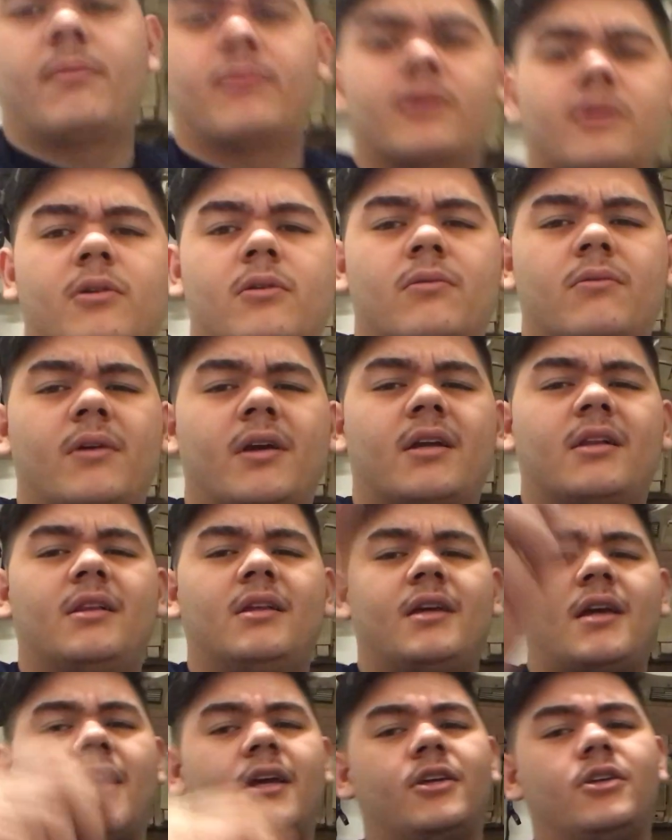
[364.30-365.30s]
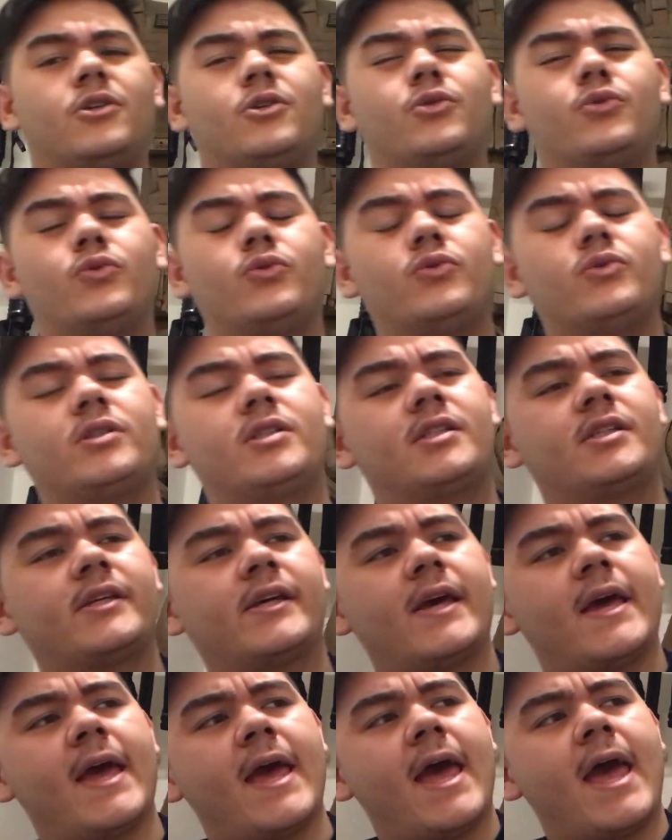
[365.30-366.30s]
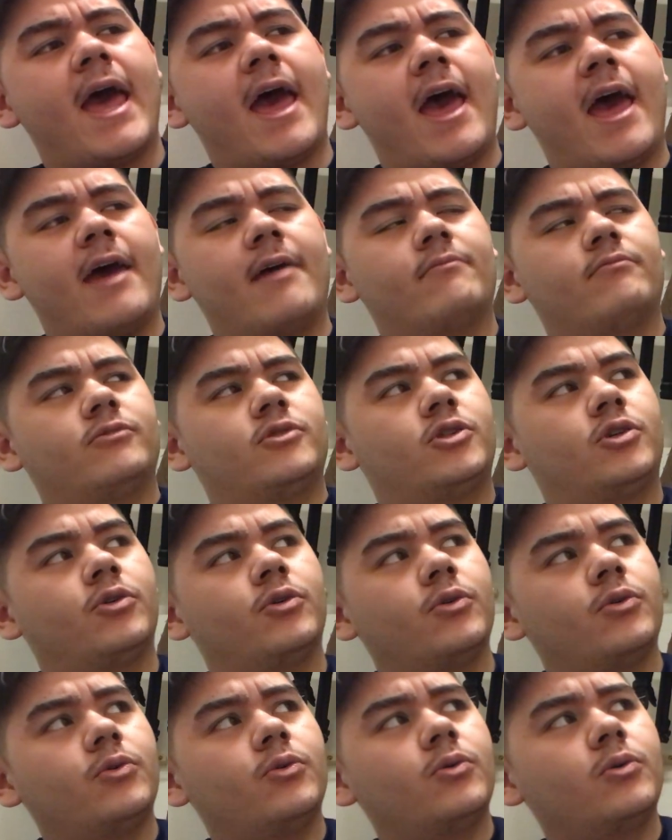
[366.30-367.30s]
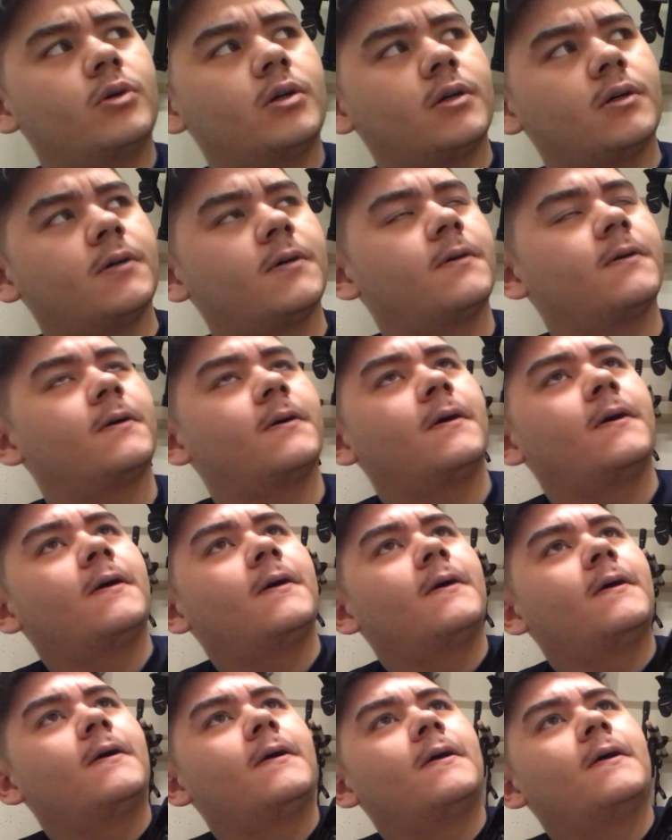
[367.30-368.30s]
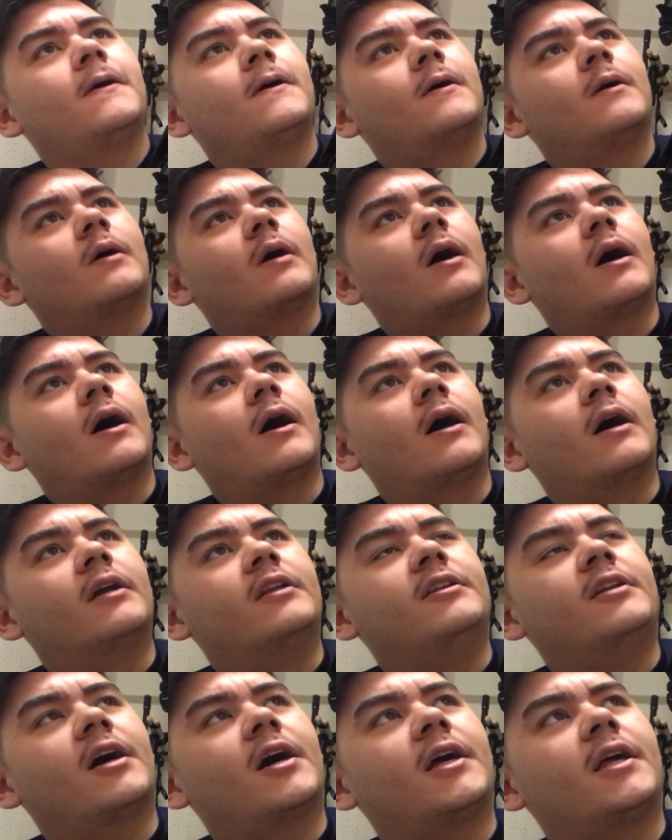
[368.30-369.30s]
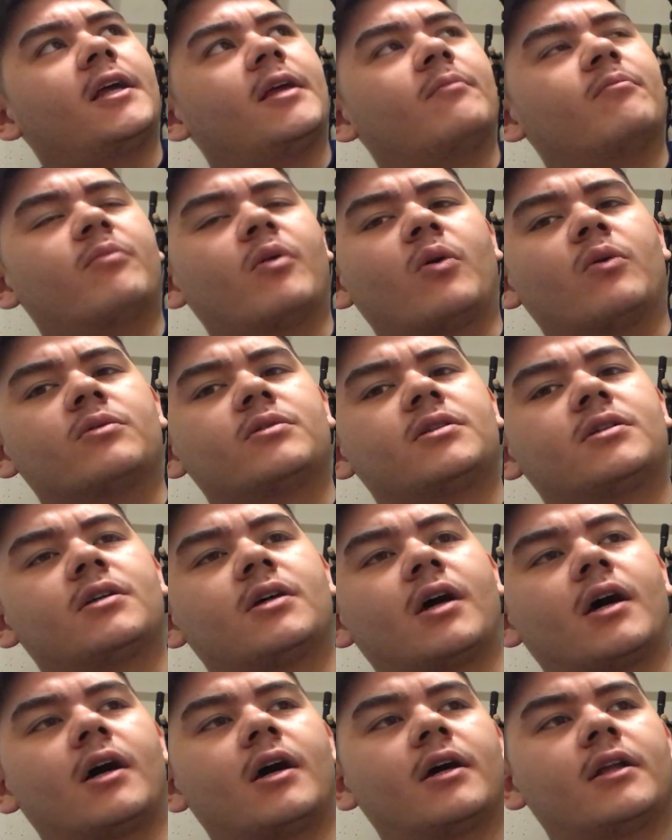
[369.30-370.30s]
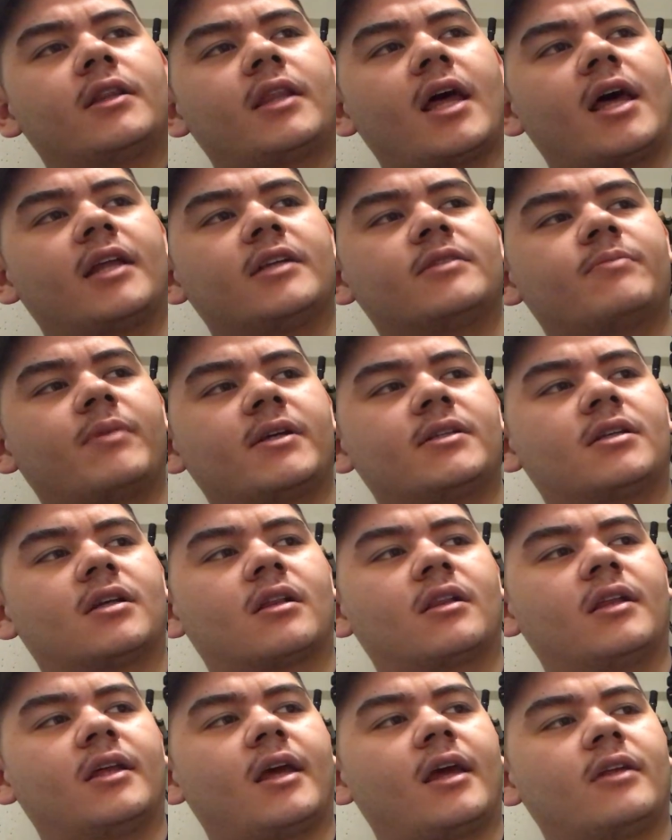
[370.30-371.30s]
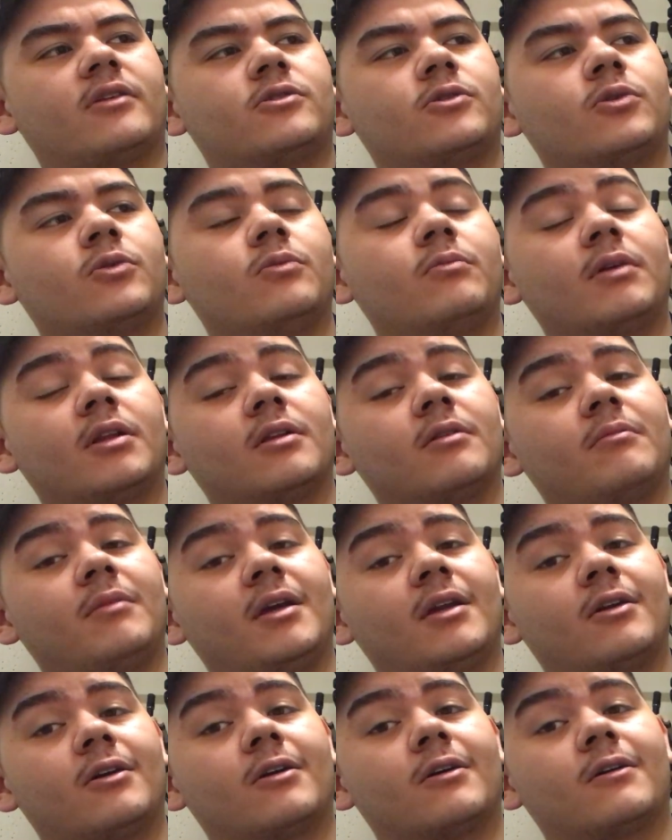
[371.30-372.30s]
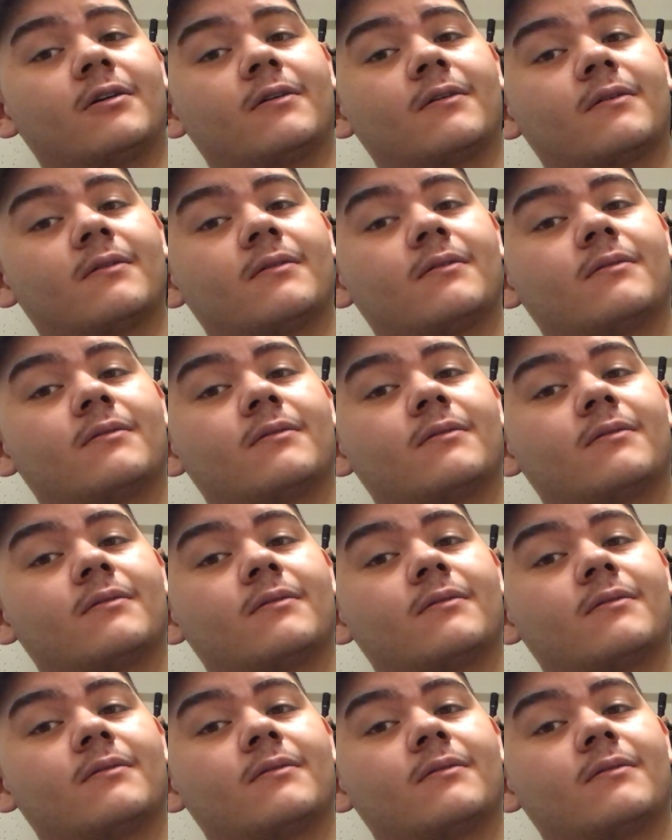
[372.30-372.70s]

remember correctly. I used M2 nut and bolt. That is basically a 2mm